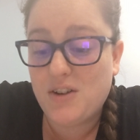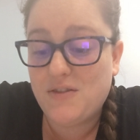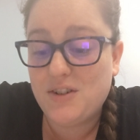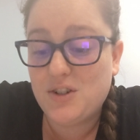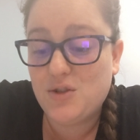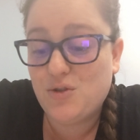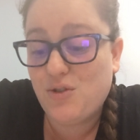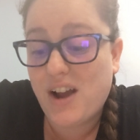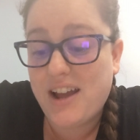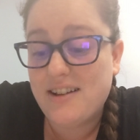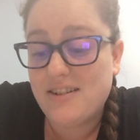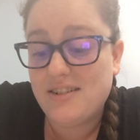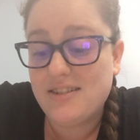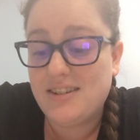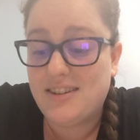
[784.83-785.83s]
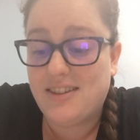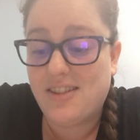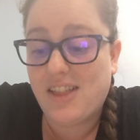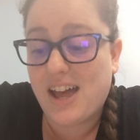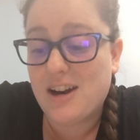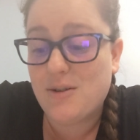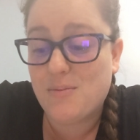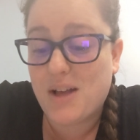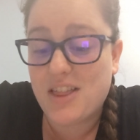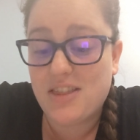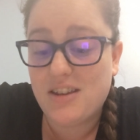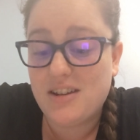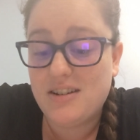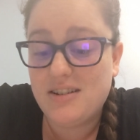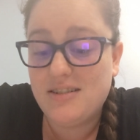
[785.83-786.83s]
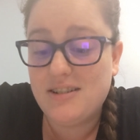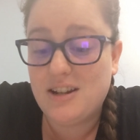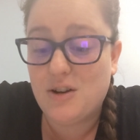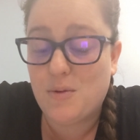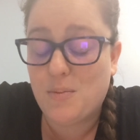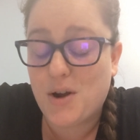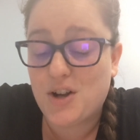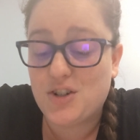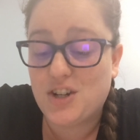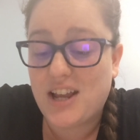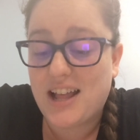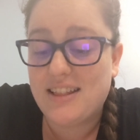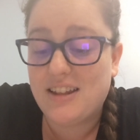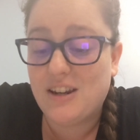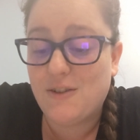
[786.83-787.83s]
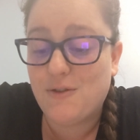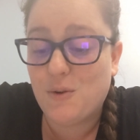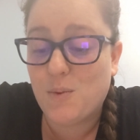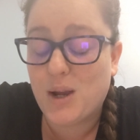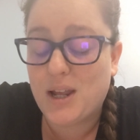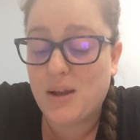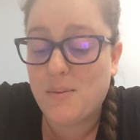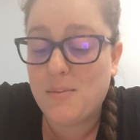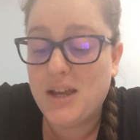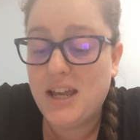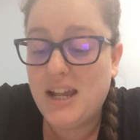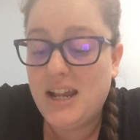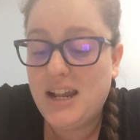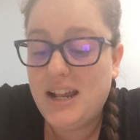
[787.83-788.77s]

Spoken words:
of a trial to the latter method in her partiality for Wickham,